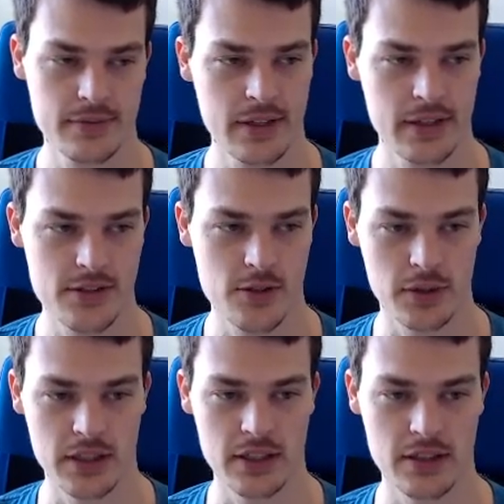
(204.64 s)
So we
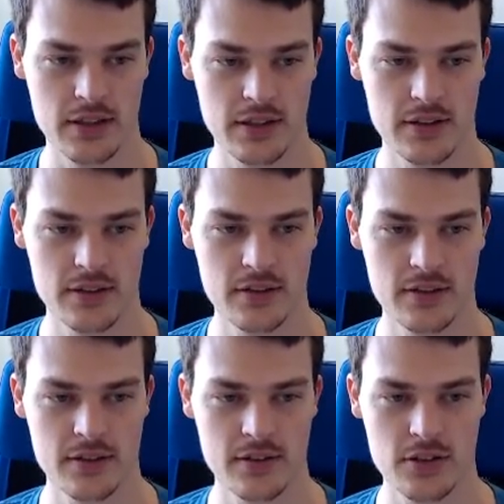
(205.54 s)
need
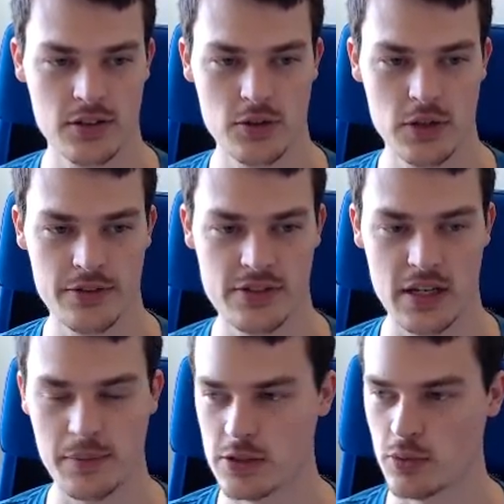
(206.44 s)
2 if
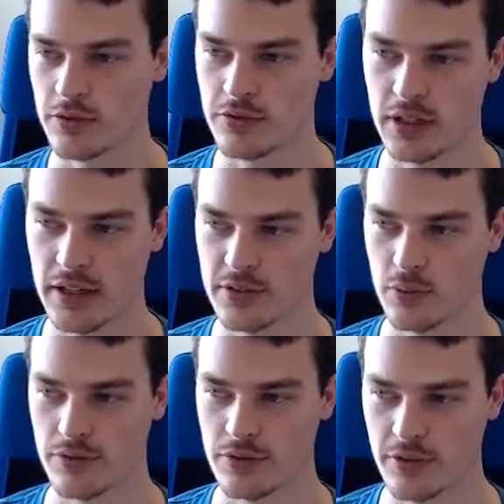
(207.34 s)
statements, one for left and
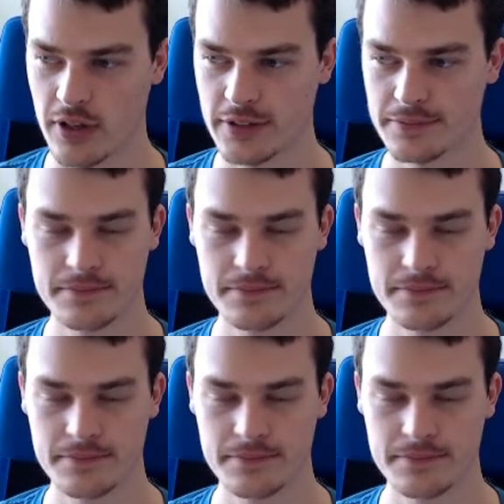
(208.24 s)
one for right.